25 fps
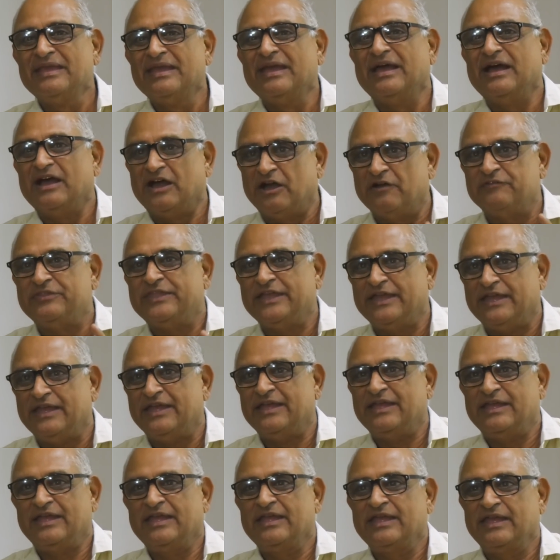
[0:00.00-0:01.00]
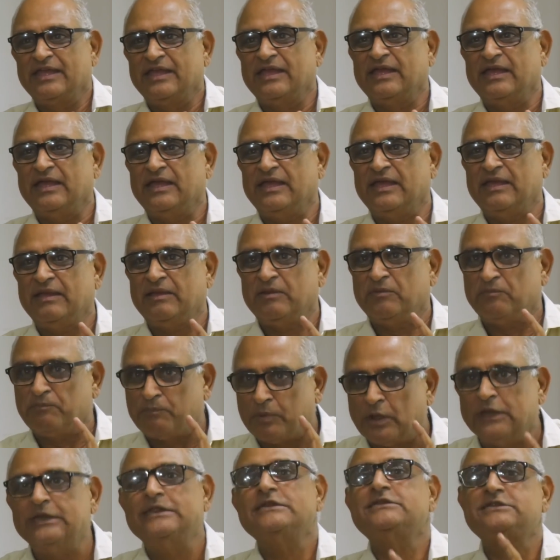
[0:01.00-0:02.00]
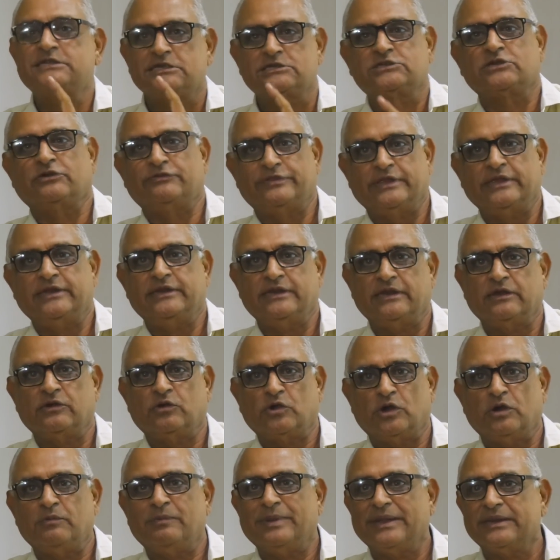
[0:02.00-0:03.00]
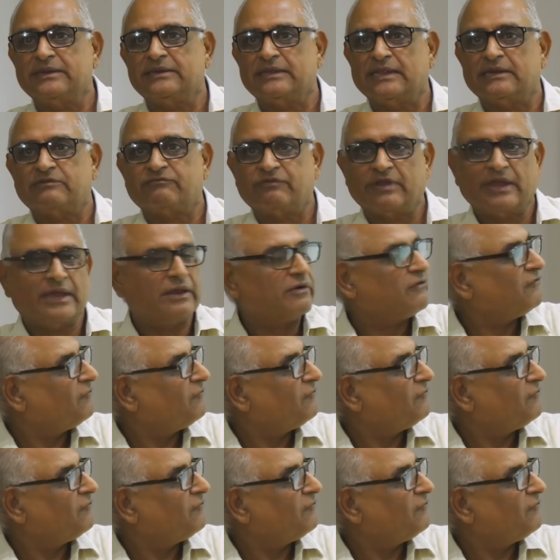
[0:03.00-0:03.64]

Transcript: of the uh, policies of the Indian government that we are